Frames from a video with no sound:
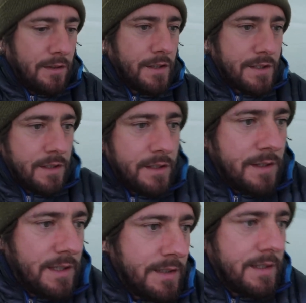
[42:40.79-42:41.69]
there's
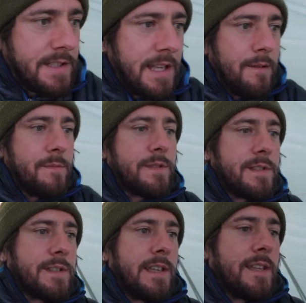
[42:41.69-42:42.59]
the
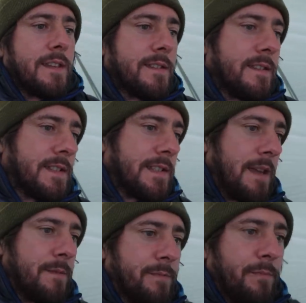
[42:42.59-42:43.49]

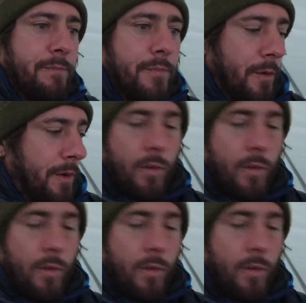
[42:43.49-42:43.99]
seams coming